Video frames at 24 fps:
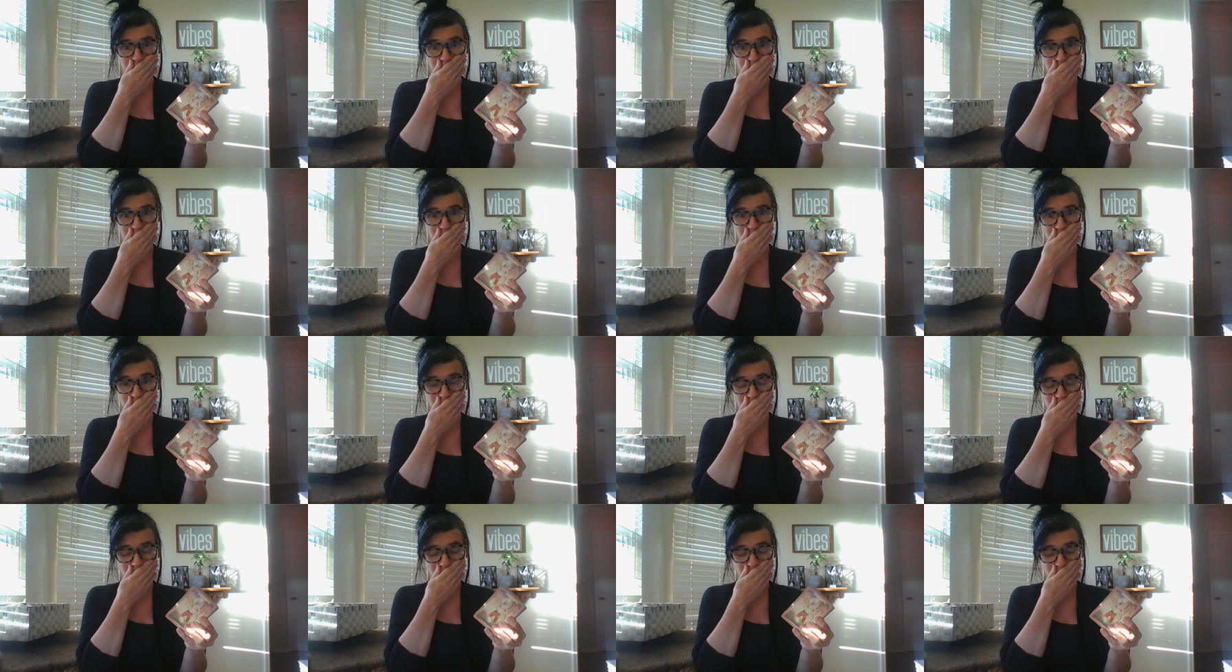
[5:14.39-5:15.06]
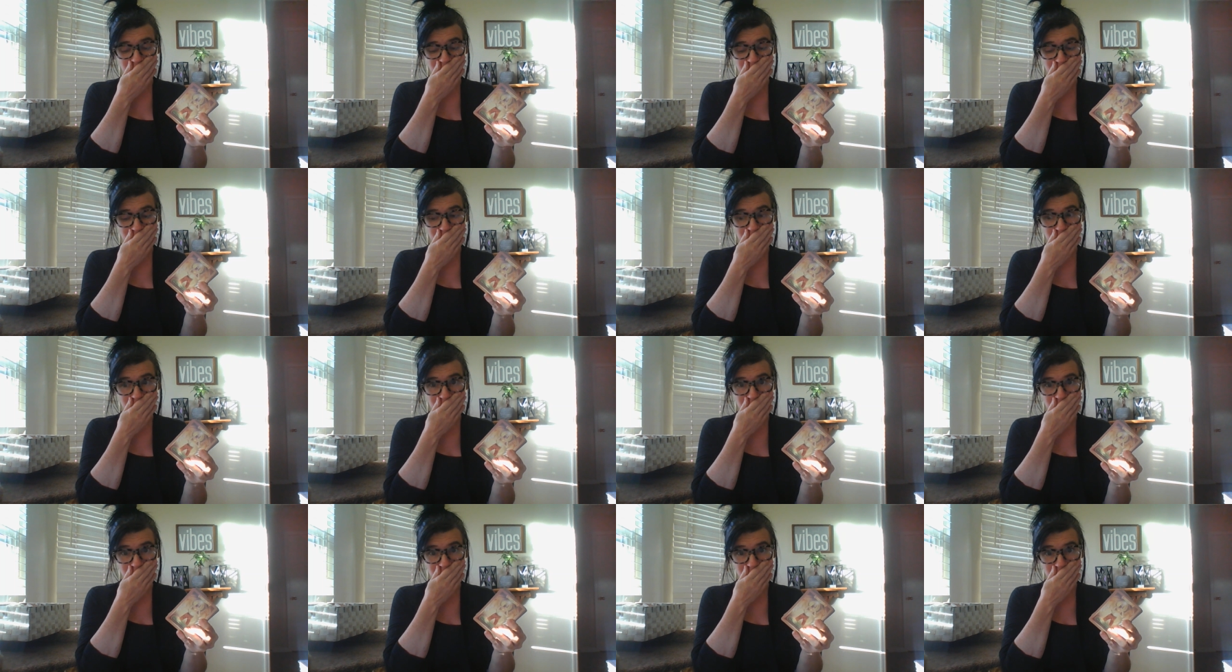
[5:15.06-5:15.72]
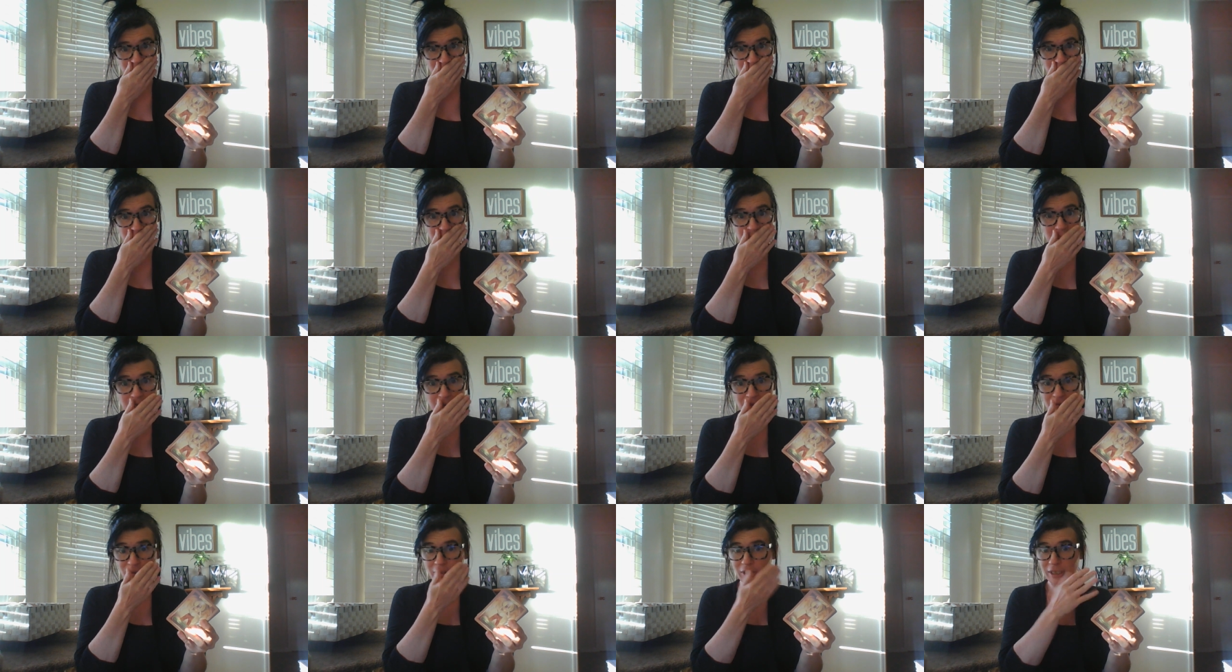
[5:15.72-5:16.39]
Mm, mm, mm. It's
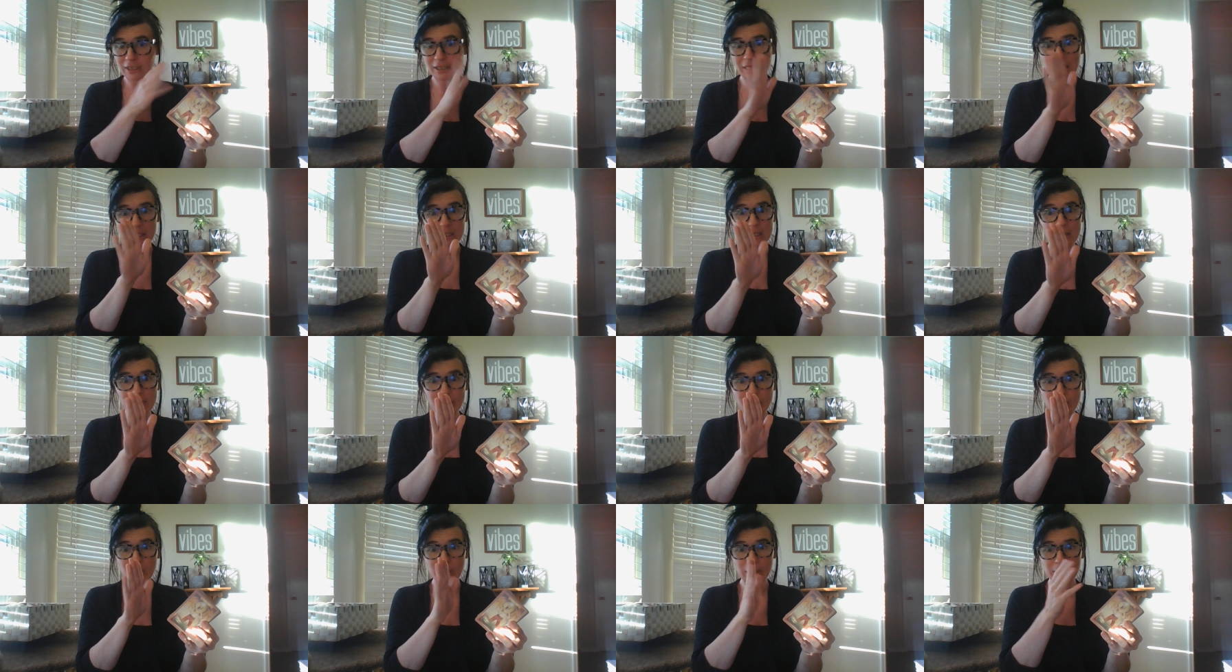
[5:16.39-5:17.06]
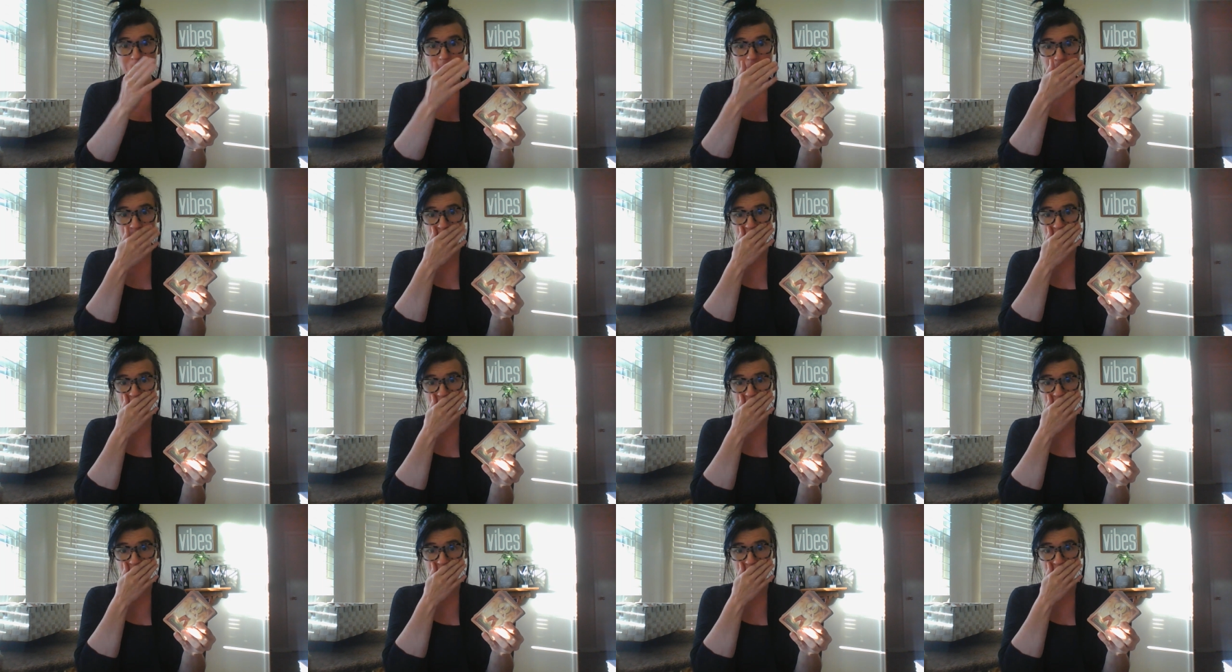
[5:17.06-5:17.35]
not funny. It's not funny.